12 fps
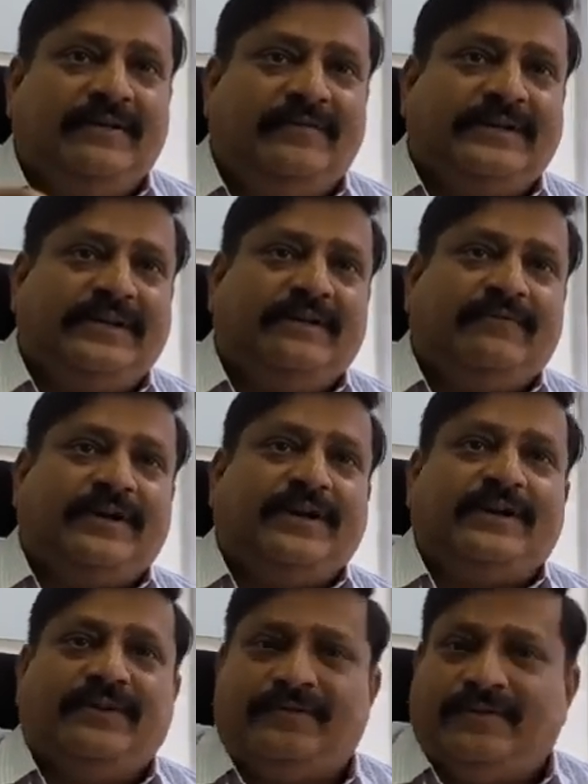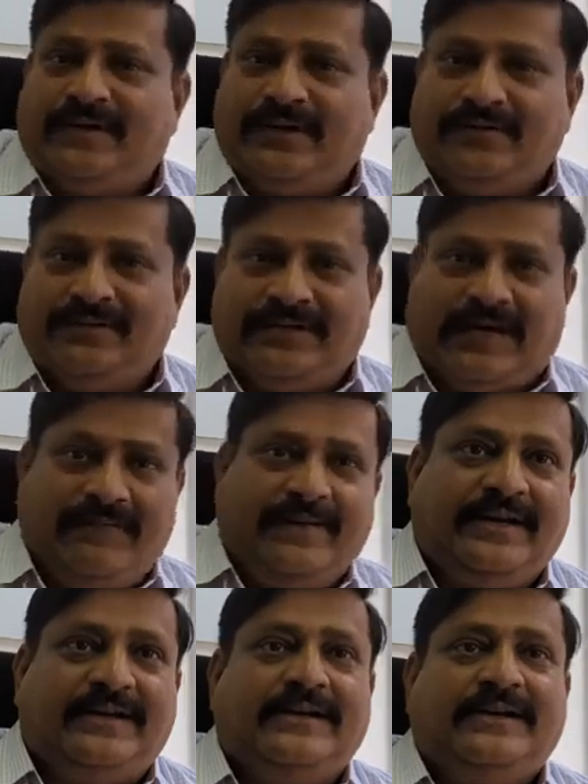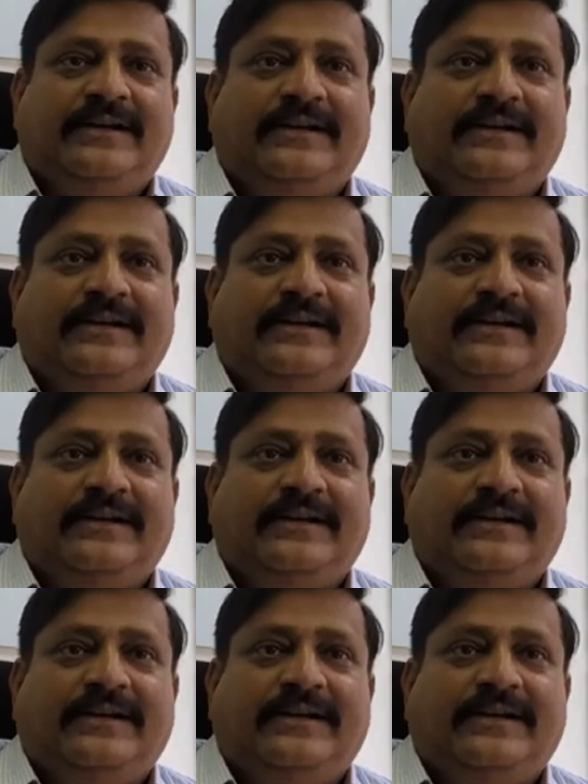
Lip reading: We said you can use NavIC,